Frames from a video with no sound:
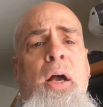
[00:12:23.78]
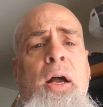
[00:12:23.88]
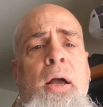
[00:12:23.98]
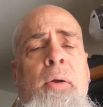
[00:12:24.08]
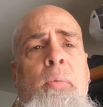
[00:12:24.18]

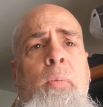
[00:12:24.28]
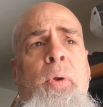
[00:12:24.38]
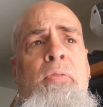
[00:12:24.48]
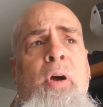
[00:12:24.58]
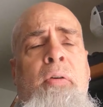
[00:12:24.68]

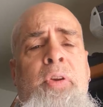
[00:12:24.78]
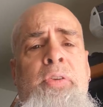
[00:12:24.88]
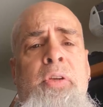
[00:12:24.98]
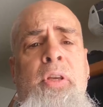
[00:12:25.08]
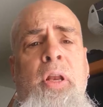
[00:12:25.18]
We've
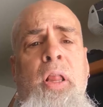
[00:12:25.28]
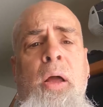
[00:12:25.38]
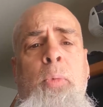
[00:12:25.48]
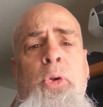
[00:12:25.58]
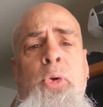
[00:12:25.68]
obviously done a
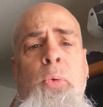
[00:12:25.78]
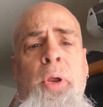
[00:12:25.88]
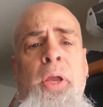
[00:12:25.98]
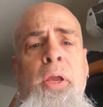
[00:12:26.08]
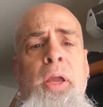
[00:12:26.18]
lot more
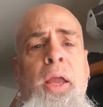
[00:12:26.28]
touring,